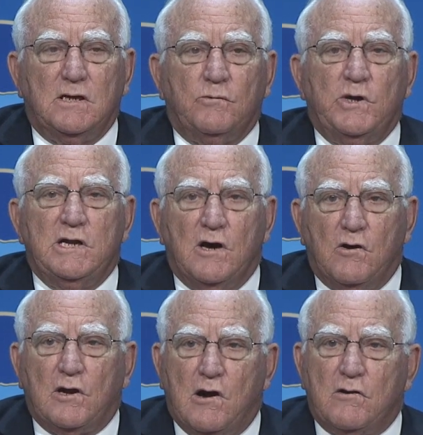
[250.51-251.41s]
We no
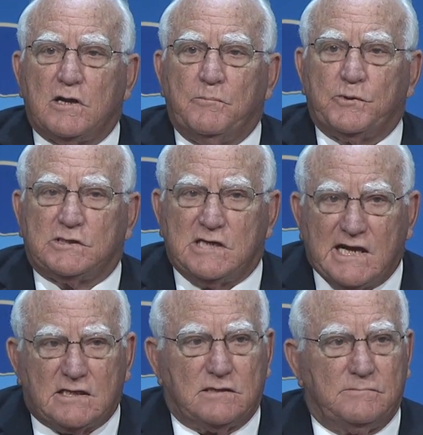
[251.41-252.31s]
longer can
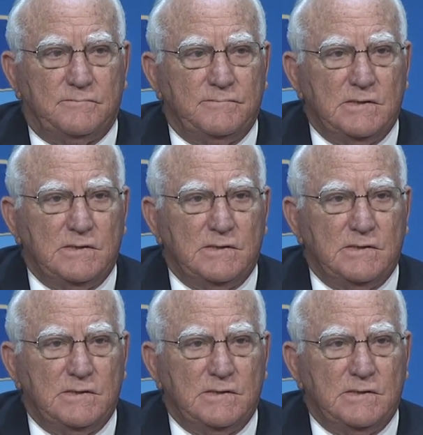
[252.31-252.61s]
protect them.